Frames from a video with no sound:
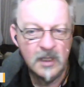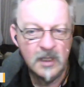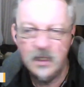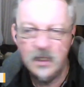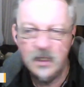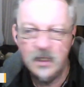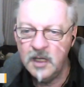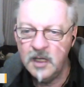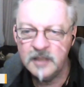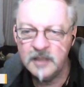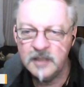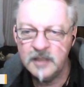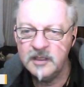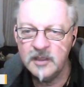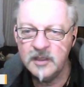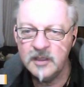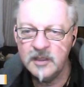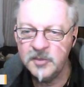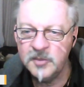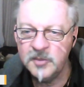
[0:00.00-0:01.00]
I can only go
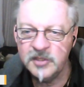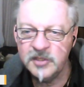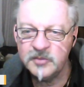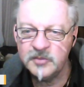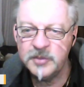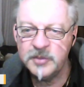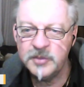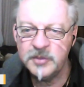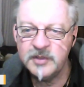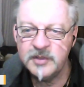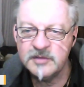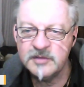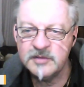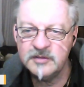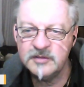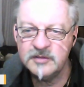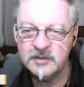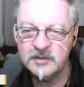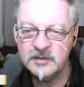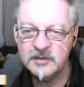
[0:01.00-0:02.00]
by experience.
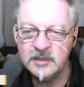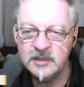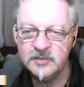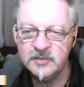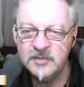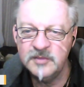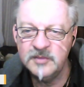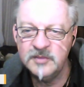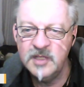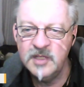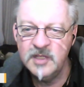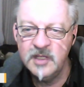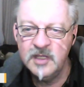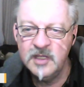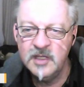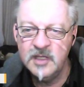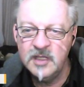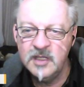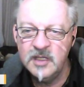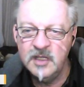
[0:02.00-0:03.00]

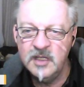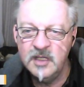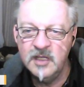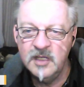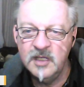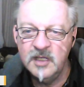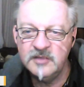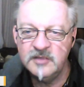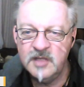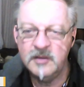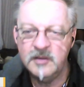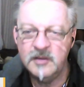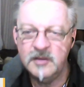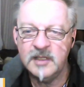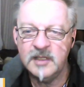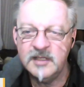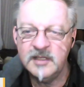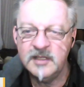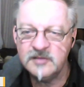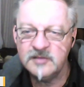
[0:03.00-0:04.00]
Sarah, hey
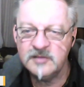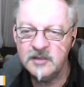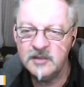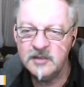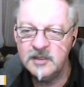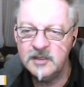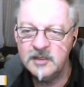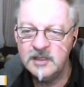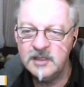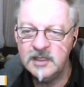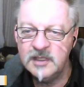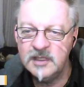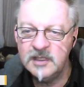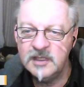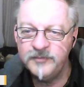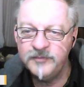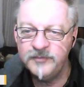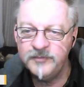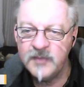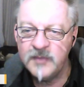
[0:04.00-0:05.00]
Sarah.
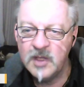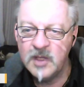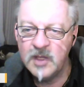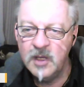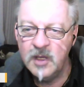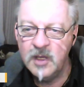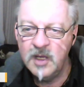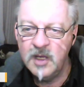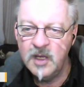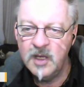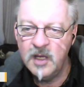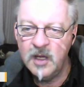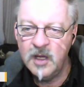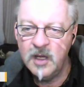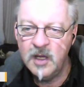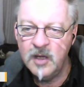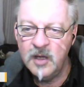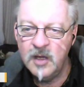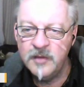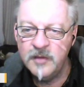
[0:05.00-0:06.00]

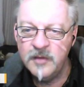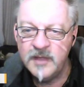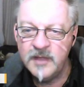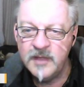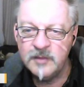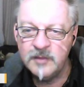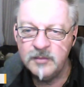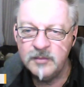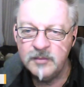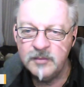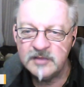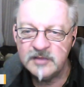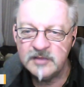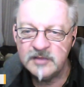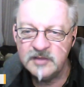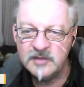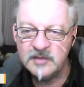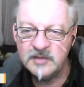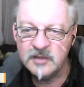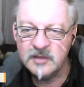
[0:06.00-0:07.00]
Oh, that makes
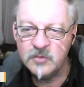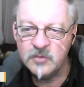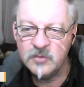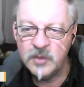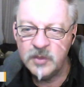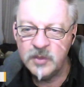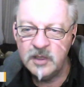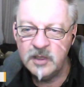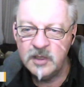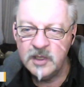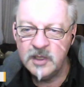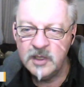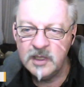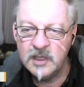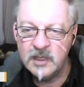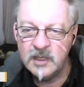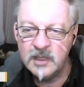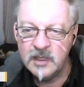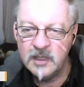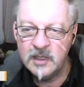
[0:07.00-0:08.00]
sense. When I
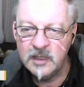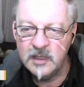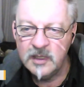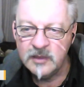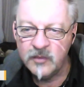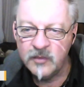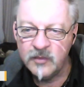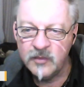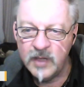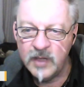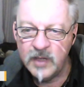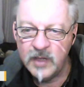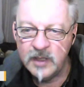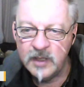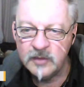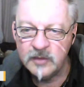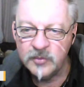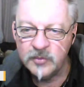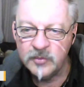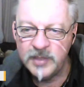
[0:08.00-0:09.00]
can't ground
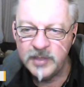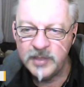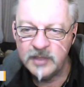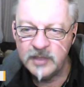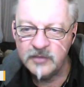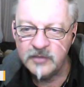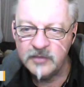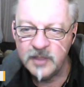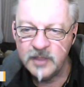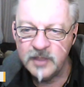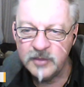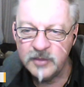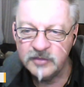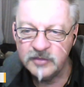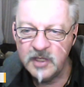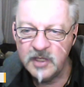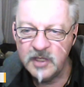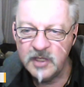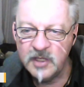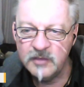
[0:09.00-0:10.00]
or penetrate my
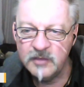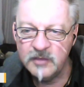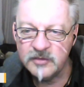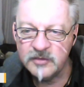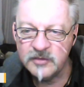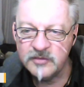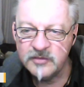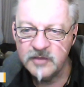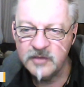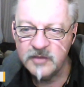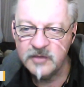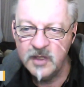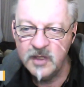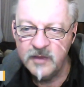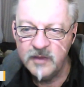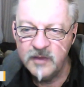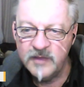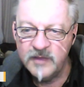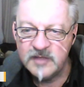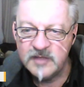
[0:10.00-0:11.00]
chakras,
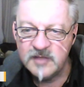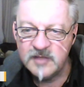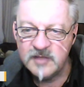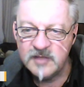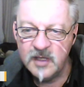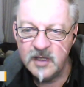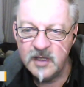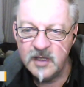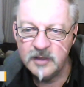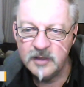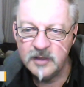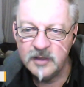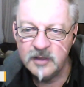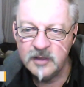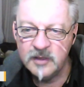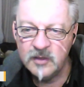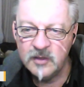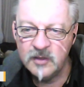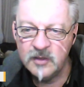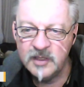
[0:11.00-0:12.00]
that's how I
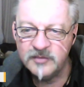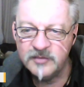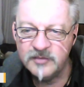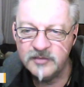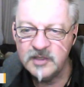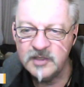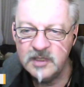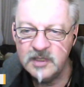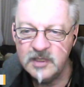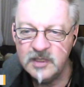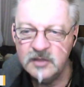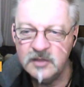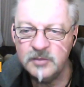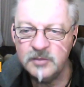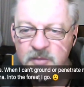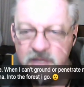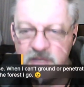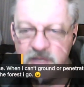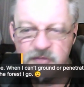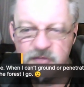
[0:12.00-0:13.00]
know I have to heal
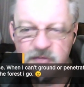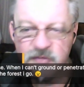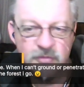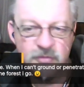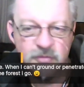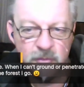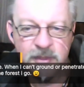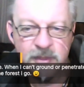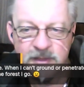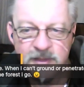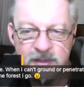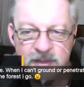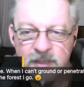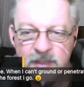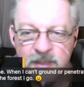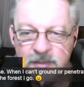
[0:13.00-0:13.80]
past trauma. Yep.